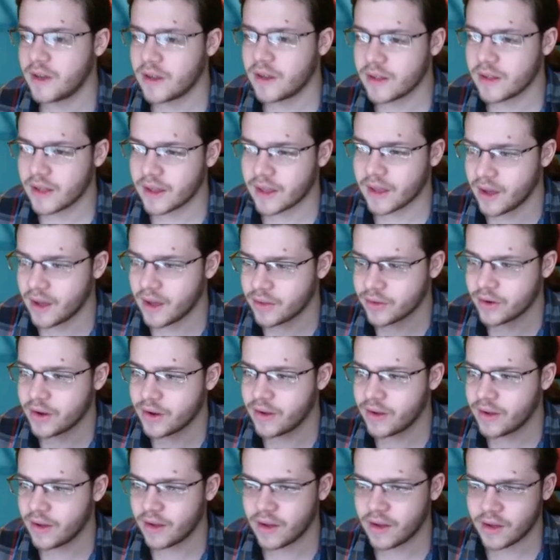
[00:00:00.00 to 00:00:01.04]
Like other
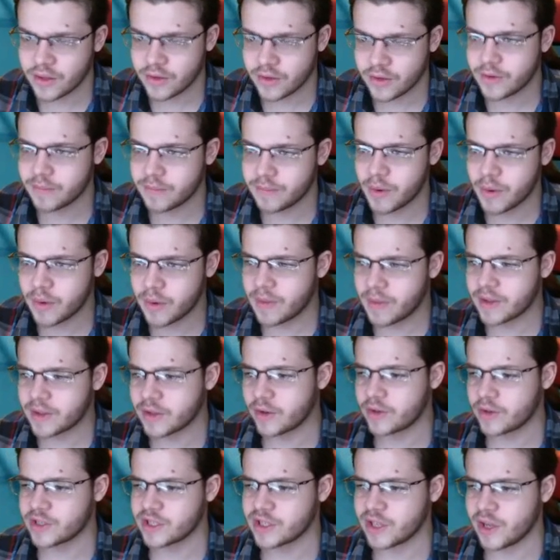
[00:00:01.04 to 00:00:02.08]
Pokemon that
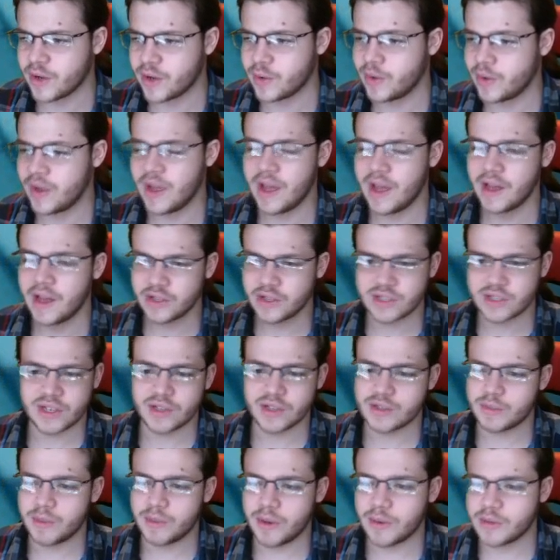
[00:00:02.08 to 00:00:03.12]
are slow just
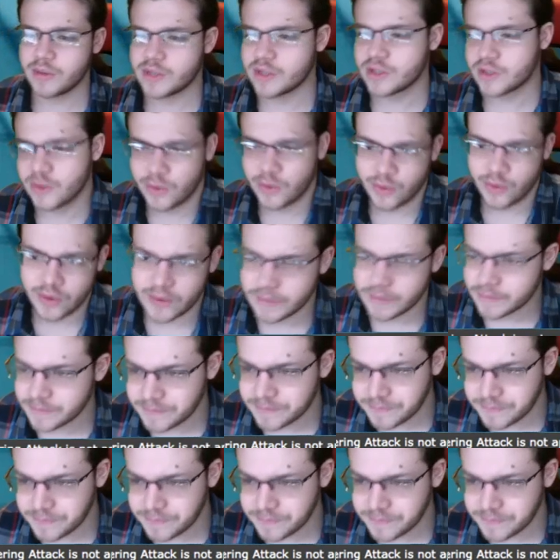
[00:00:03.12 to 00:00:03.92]
outspeed it, which is annoying.